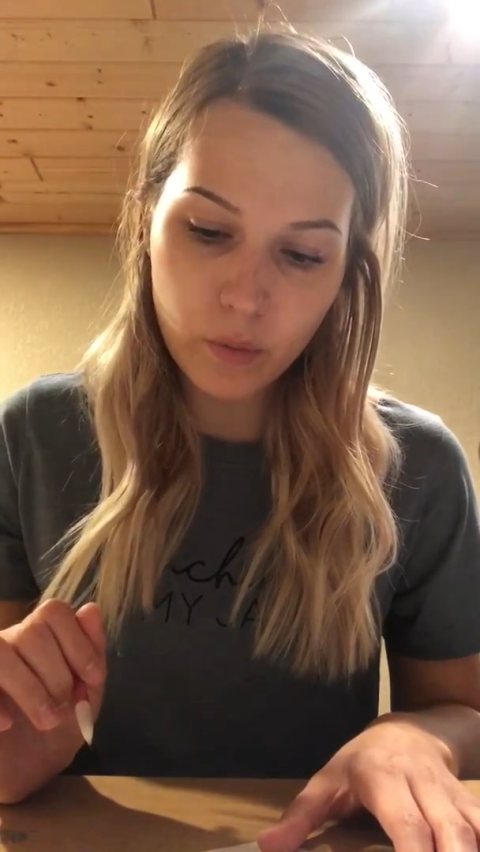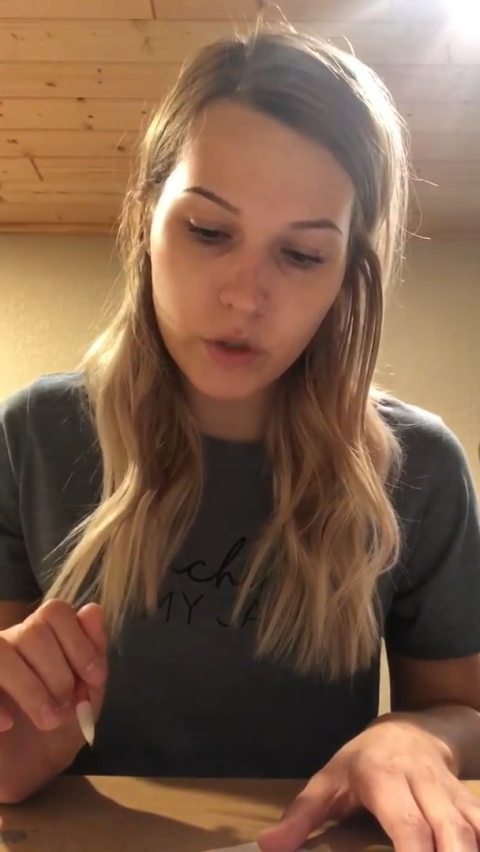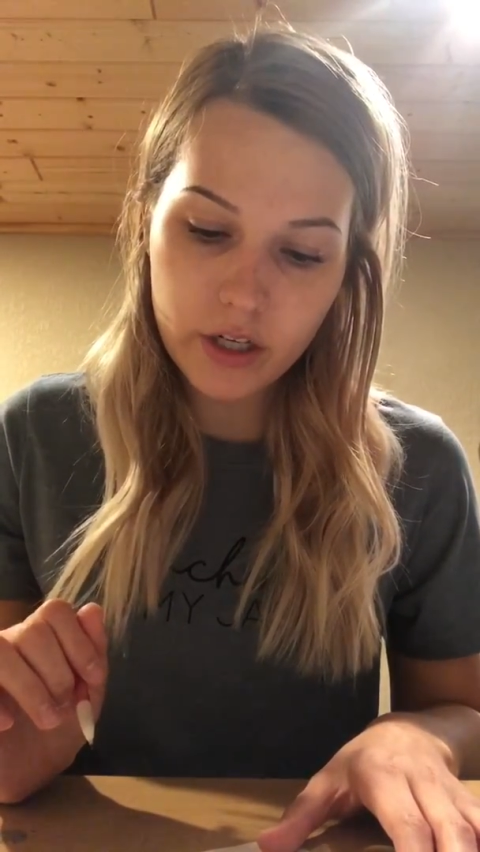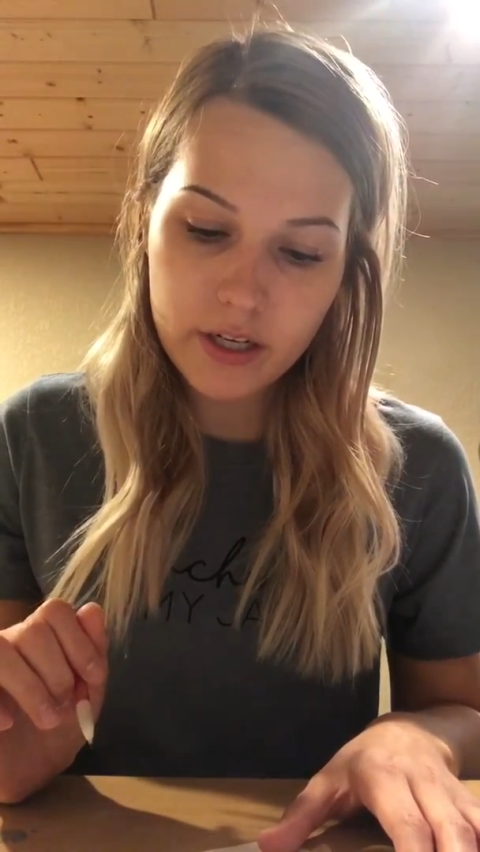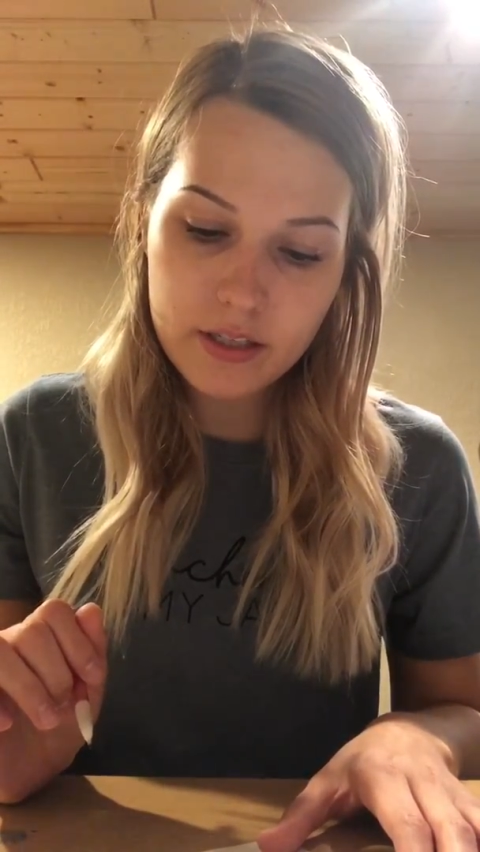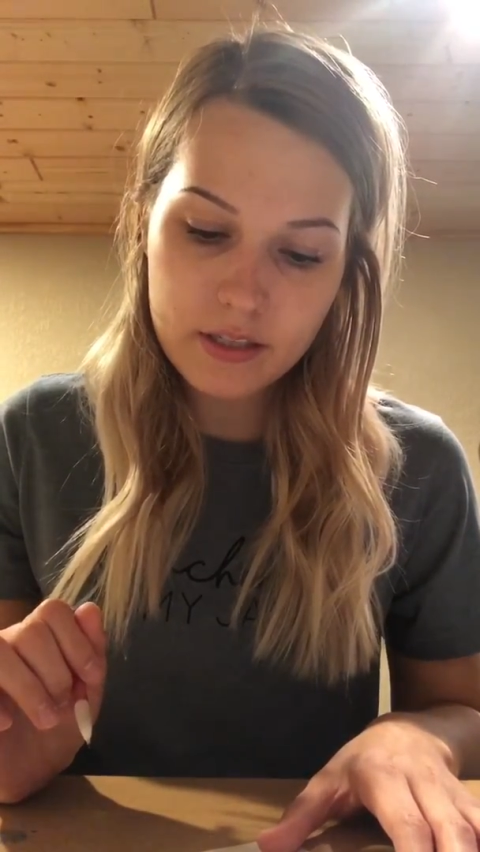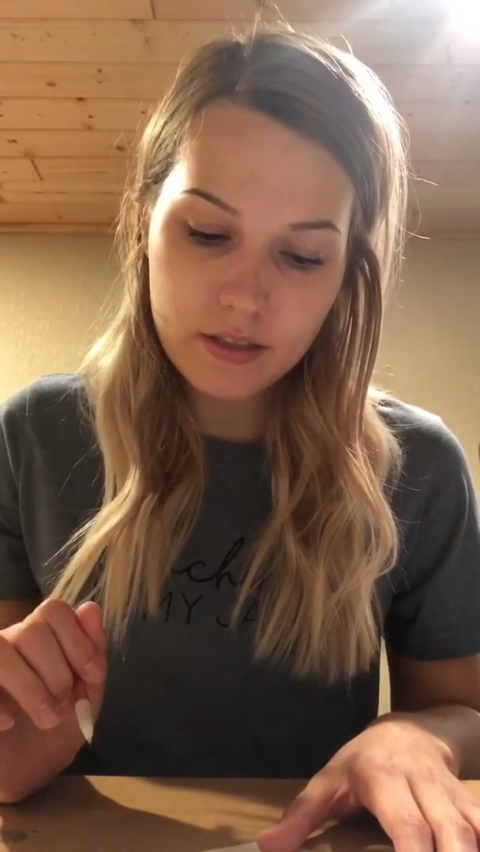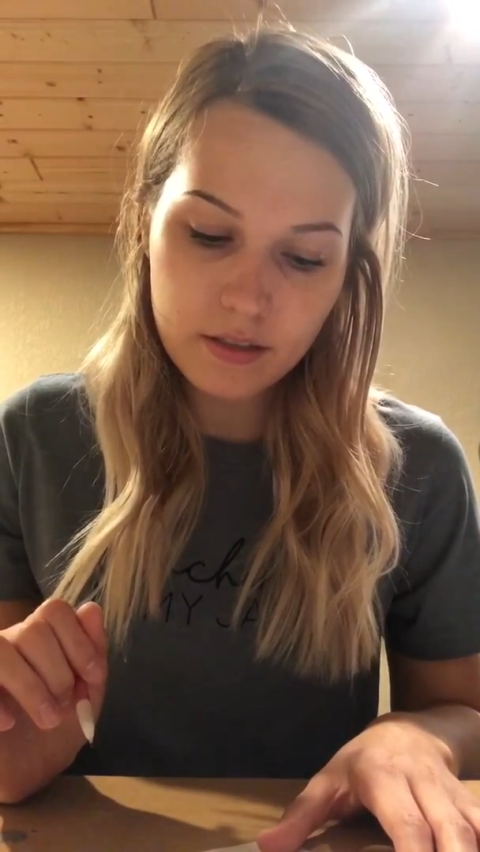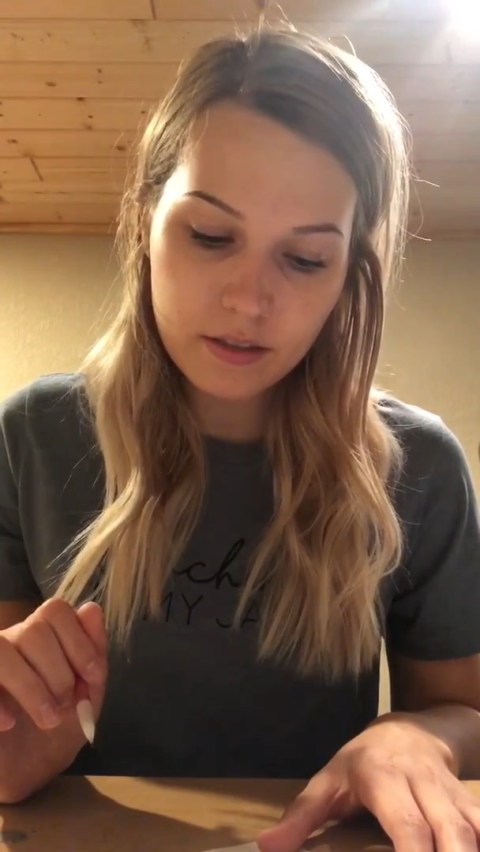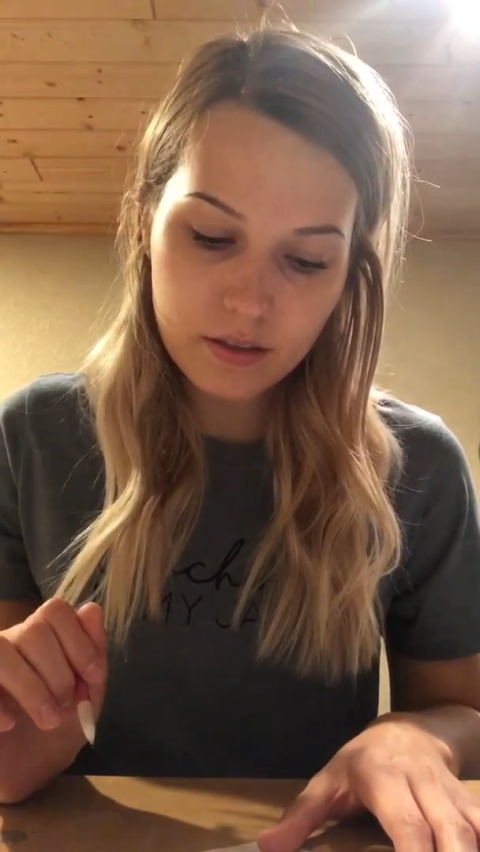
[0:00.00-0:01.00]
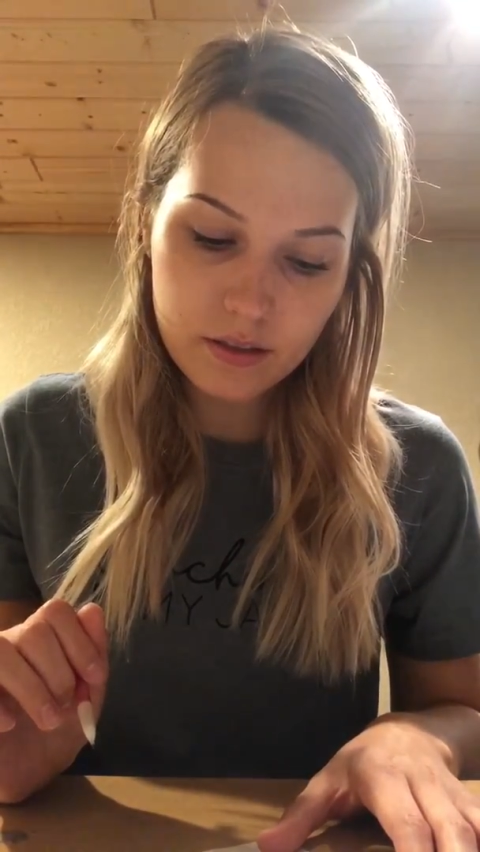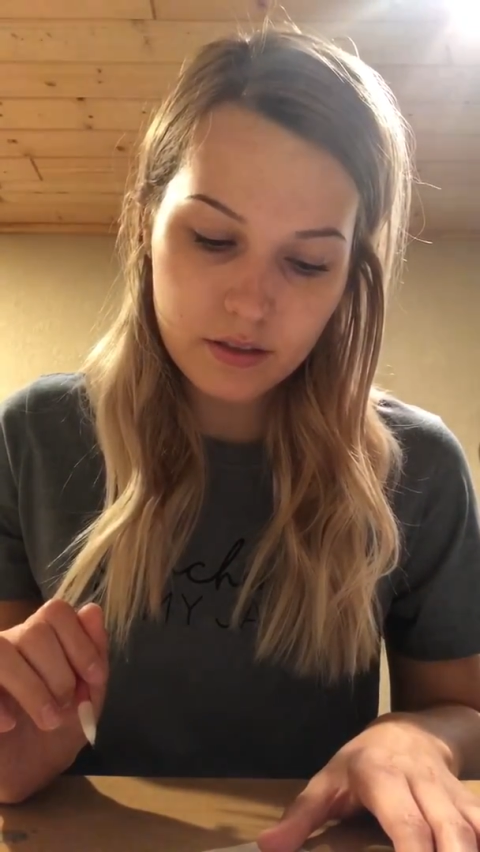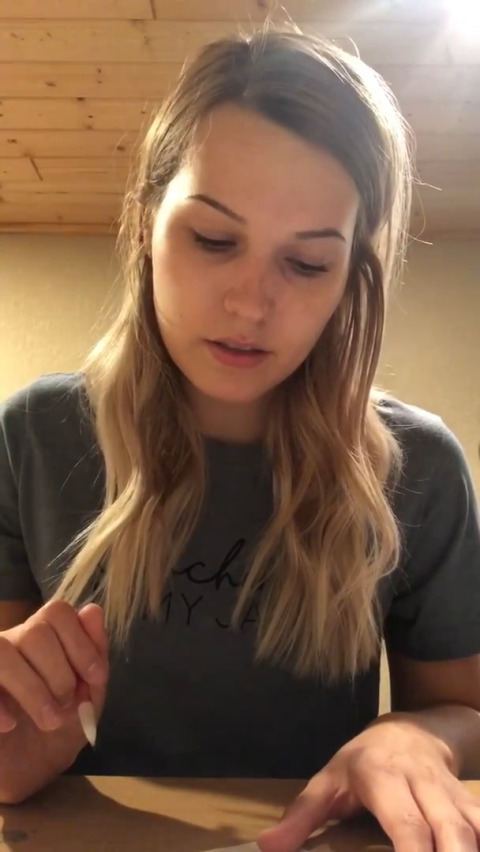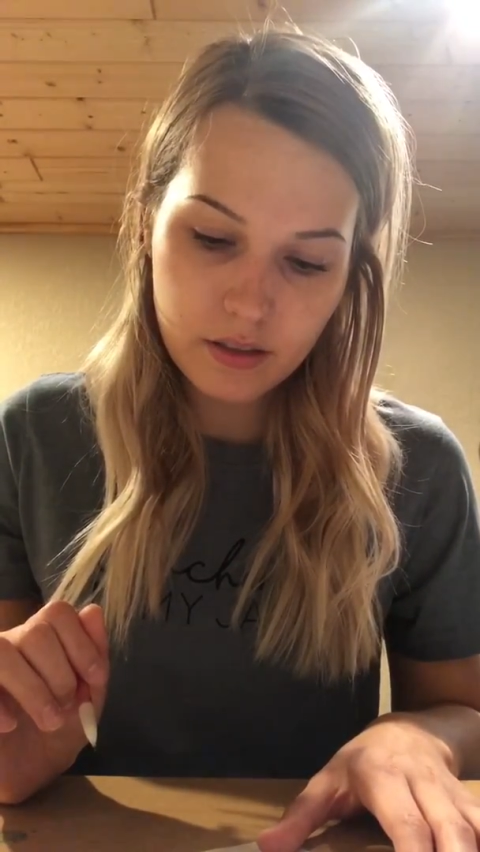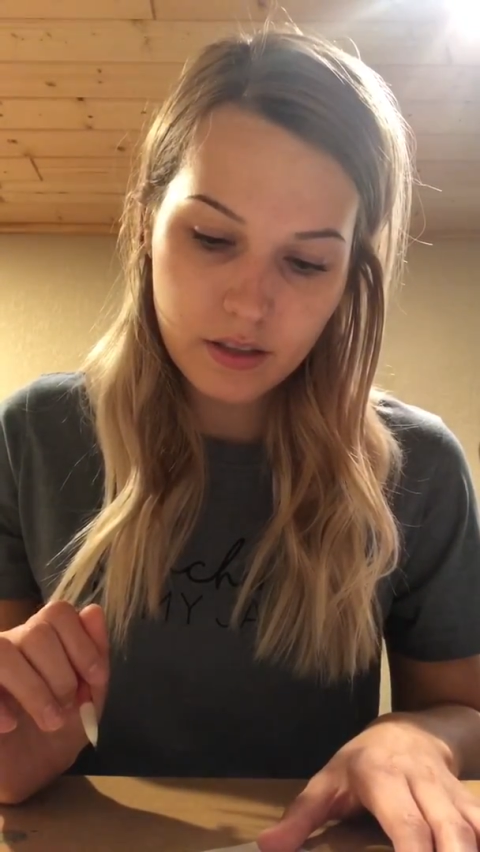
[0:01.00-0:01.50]
words.
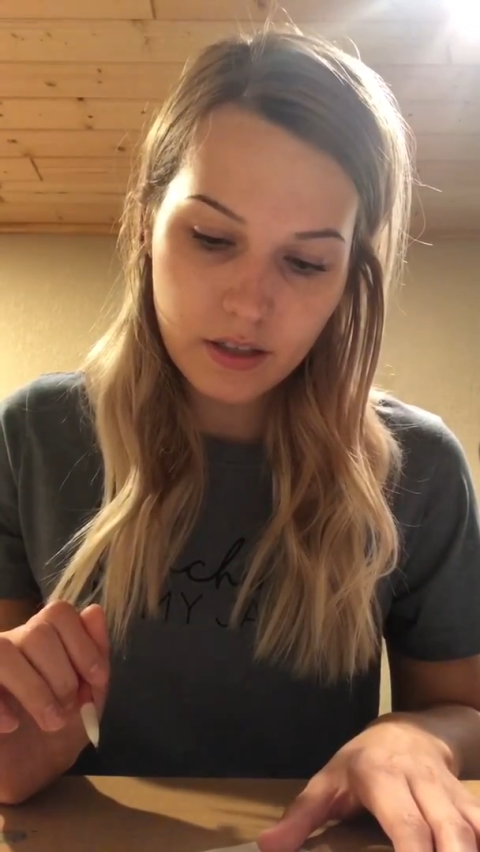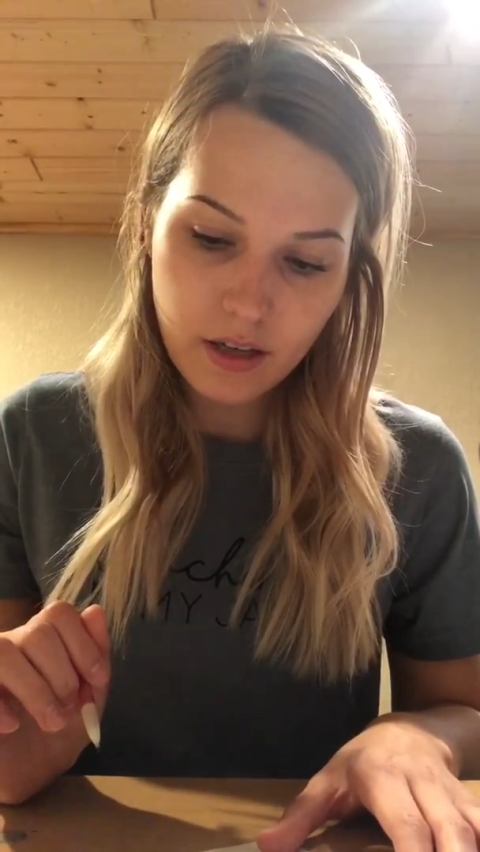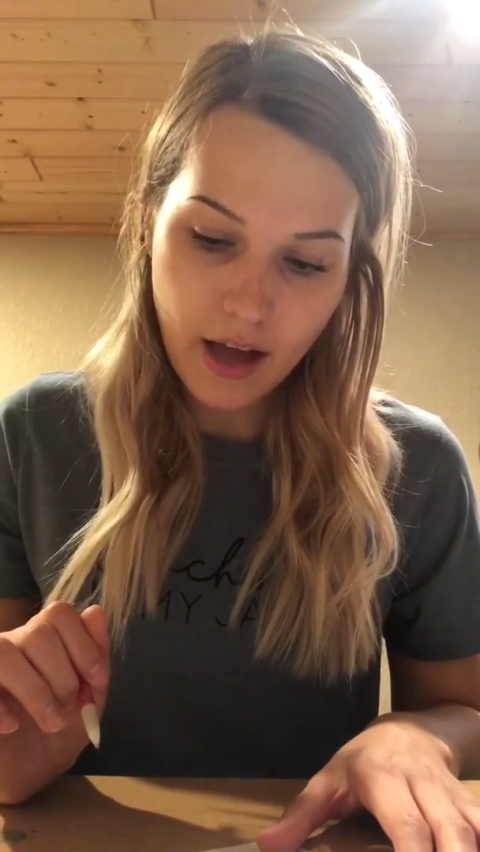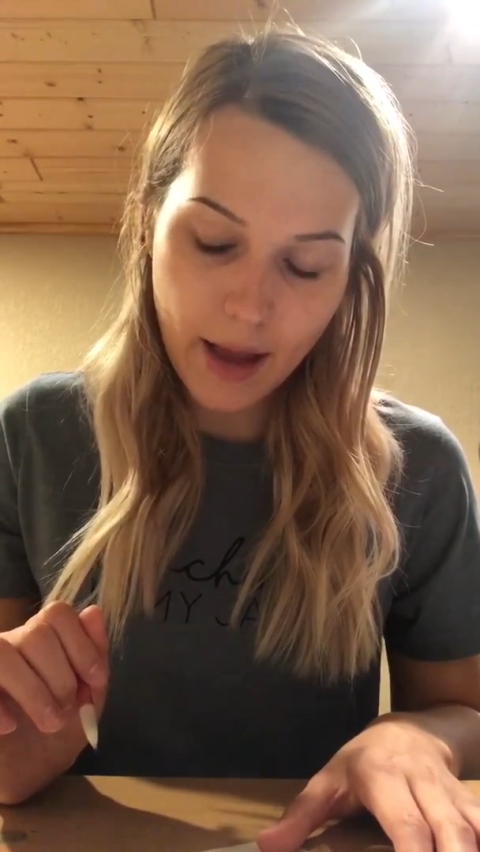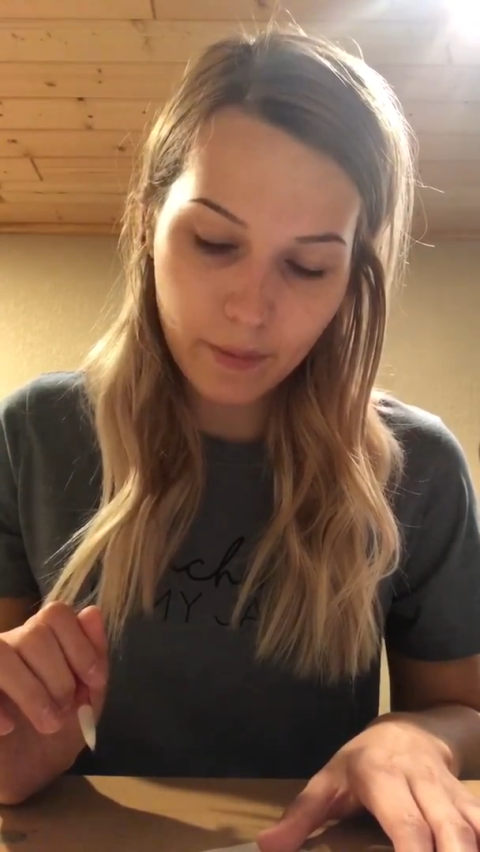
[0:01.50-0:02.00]
I'm